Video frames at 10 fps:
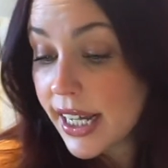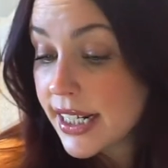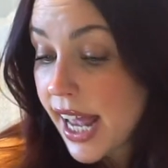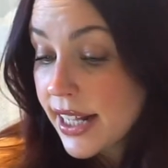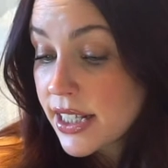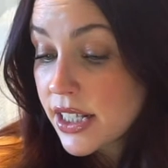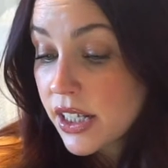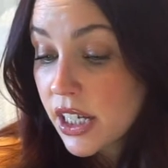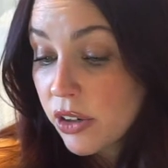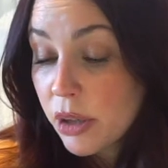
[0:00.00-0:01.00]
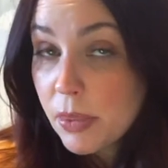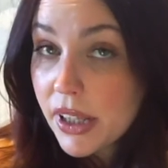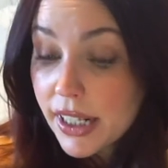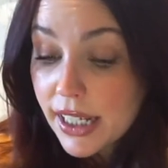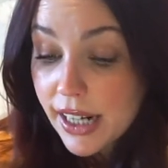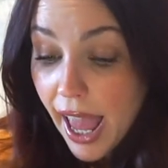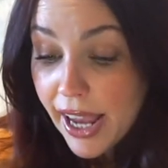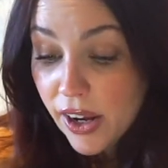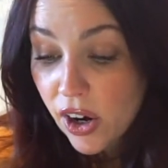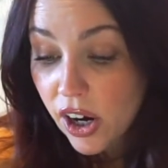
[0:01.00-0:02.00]
intense irritability and
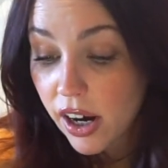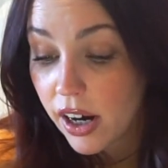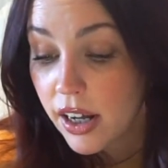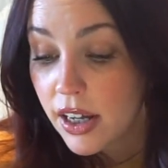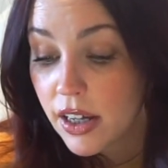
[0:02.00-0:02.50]
anger,